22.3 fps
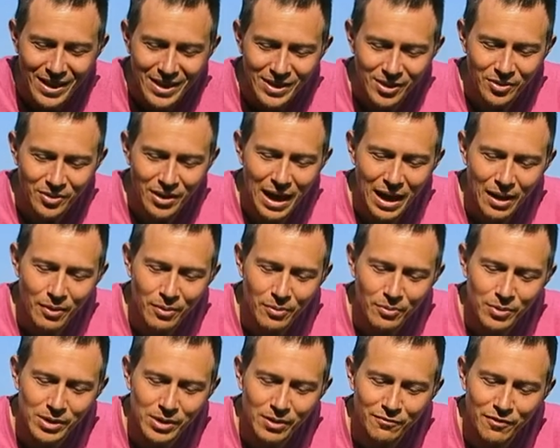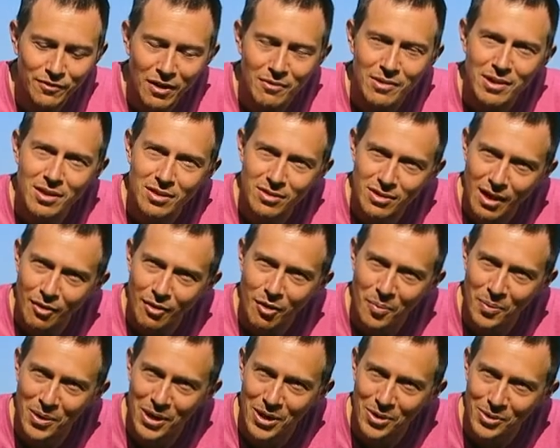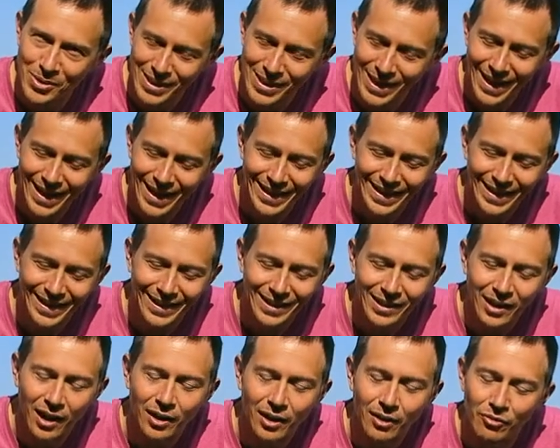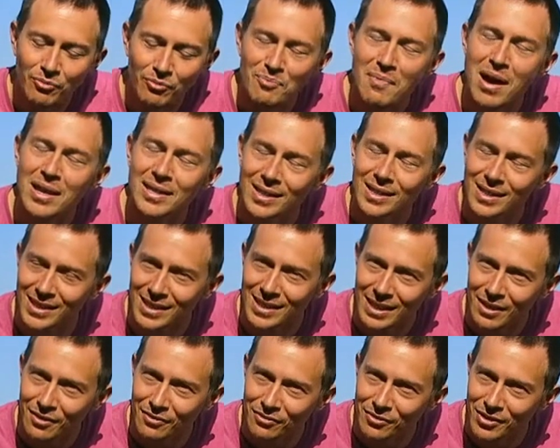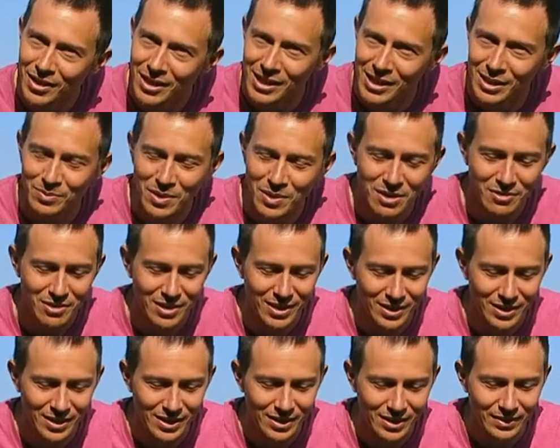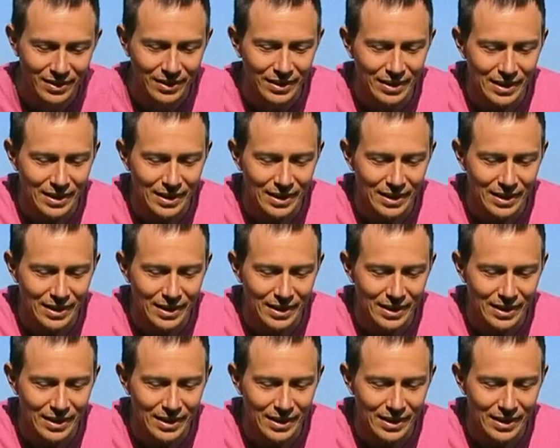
So that was a very therapeutic and kind of meditative experience.